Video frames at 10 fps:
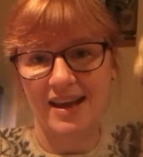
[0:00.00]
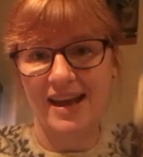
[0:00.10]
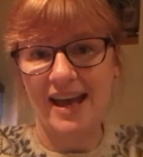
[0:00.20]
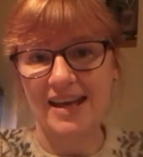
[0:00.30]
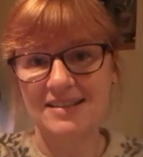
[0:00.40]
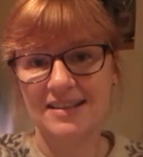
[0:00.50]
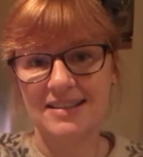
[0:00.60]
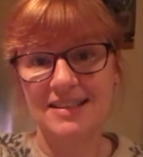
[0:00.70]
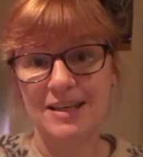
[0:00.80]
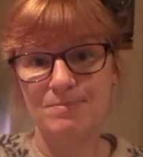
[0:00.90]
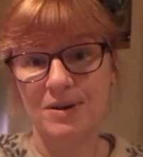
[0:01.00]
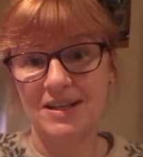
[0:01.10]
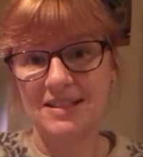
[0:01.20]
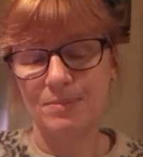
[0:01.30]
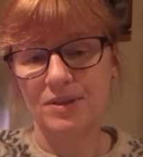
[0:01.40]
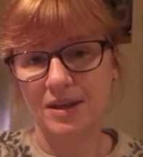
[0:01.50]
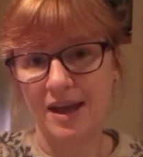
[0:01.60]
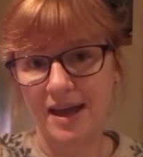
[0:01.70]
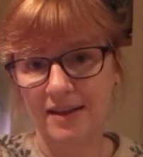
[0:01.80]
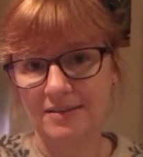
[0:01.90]
And I did buy
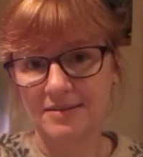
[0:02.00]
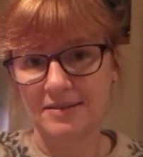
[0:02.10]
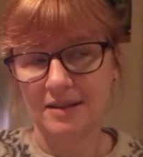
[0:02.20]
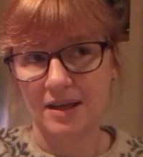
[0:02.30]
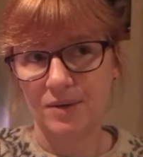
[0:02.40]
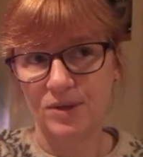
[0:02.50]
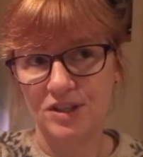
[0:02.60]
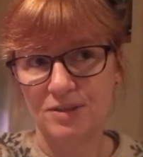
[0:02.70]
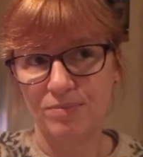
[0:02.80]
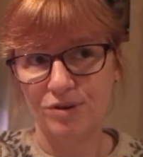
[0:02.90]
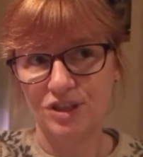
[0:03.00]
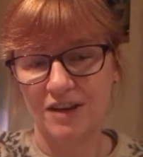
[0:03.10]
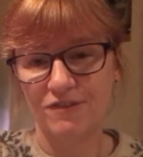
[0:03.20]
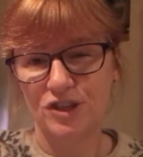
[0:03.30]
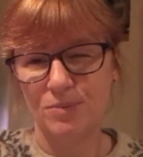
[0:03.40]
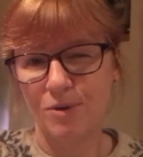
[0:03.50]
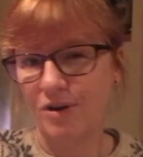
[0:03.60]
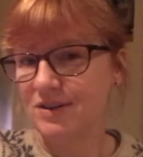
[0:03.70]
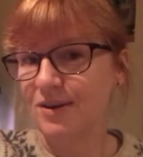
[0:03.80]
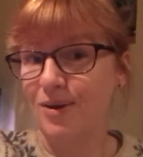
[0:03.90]
something else, which is a project for
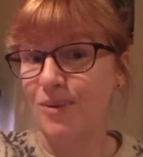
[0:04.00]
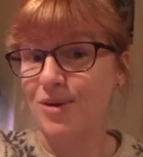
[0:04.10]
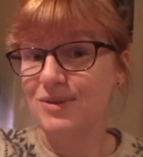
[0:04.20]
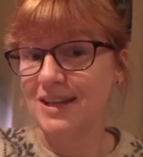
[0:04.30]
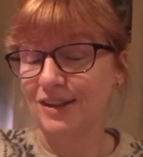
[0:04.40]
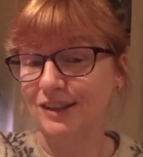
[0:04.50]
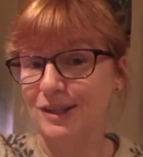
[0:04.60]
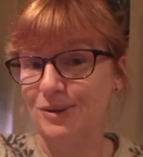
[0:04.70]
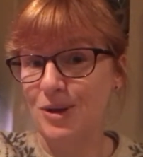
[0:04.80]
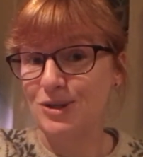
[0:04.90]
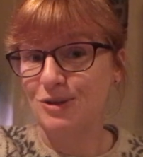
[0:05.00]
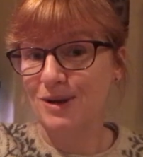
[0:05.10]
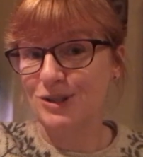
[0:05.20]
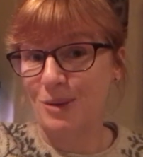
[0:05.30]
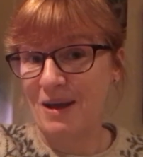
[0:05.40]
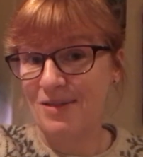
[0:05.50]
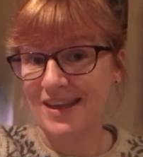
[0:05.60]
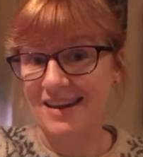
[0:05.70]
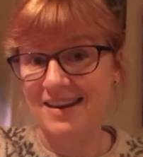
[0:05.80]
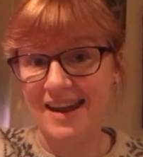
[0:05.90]
tomorrow, so I won't tell you too much
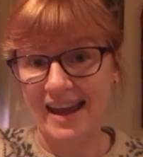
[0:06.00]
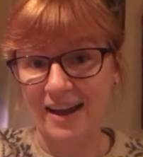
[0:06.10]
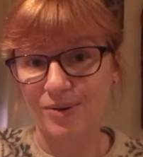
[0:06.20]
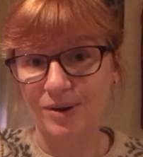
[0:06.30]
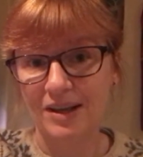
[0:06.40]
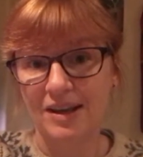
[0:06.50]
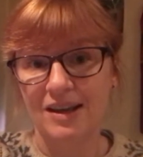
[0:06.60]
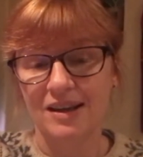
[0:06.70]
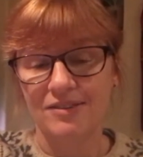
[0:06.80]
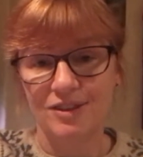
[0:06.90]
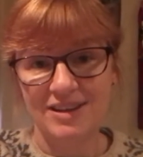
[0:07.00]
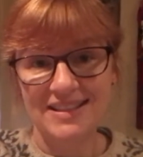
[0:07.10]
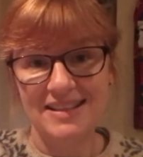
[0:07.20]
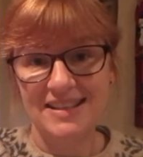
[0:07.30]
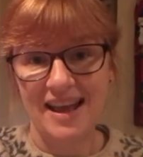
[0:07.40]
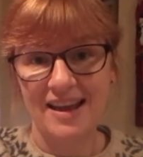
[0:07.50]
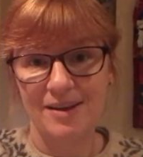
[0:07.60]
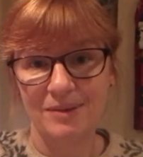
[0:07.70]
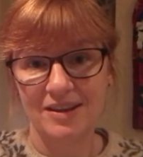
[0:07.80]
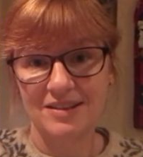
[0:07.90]
about that now. For the rest of the day,
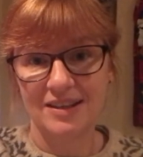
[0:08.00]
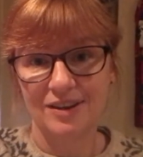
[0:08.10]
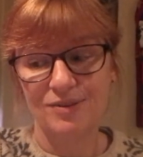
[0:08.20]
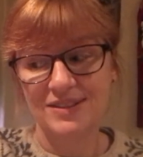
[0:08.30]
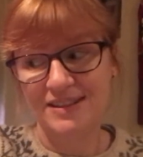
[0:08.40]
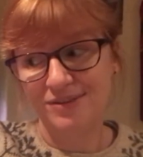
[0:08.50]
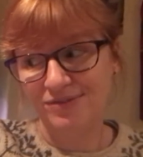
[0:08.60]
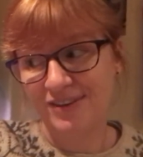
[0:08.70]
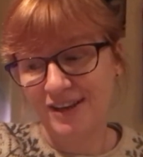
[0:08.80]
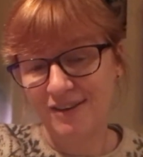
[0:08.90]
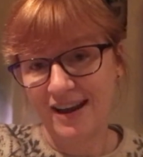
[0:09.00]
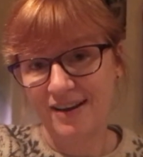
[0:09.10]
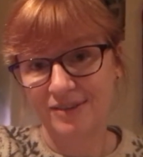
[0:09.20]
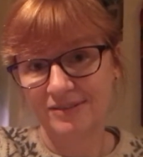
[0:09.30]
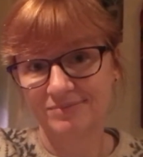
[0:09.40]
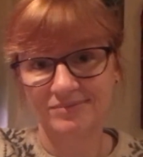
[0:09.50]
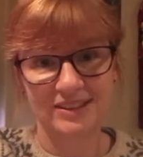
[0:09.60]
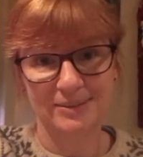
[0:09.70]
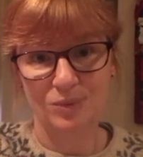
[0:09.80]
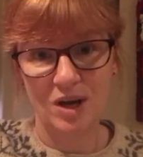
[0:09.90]
I'm going to obviously figure out
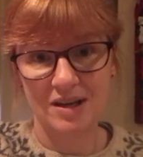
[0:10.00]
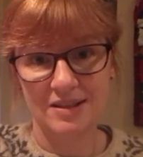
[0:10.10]
some work